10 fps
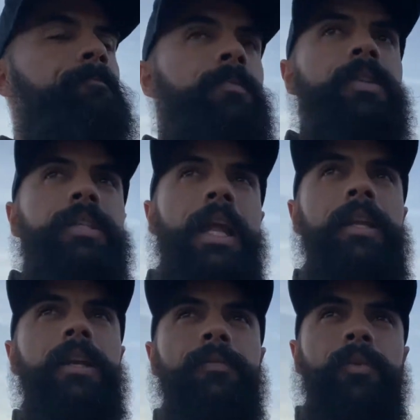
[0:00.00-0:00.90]

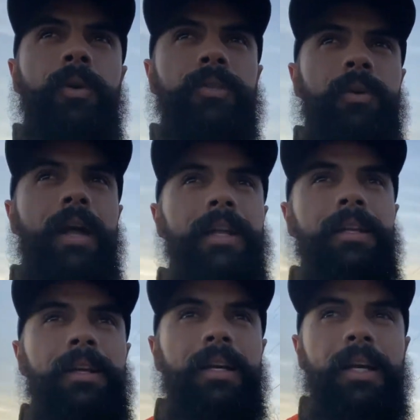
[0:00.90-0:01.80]
standing up for what's right.
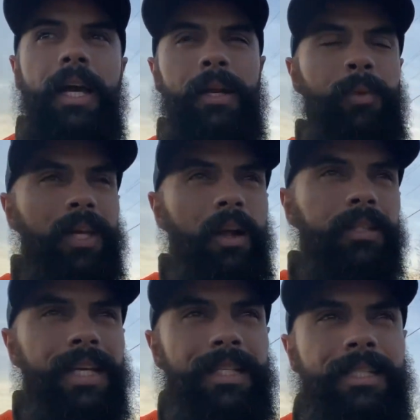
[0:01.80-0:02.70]
And we can all
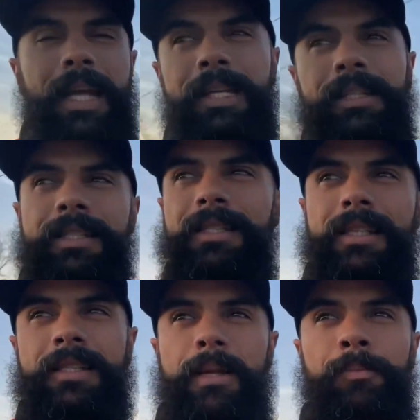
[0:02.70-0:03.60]
take a stand. This is a
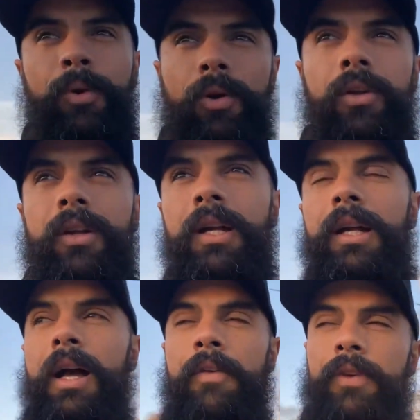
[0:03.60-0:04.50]
simple,
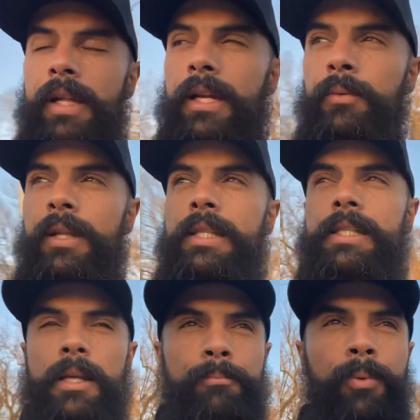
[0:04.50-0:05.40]
I feel like a really
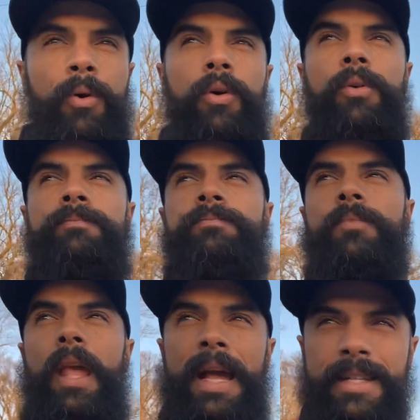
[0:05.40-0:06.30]
simple,
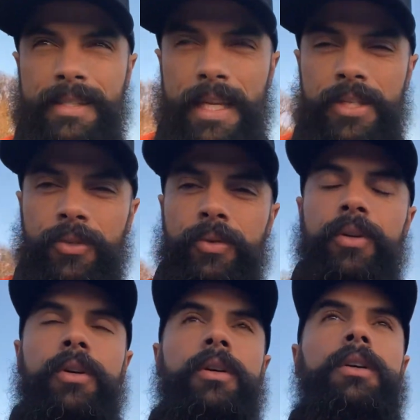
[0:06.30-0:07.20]
ancestral,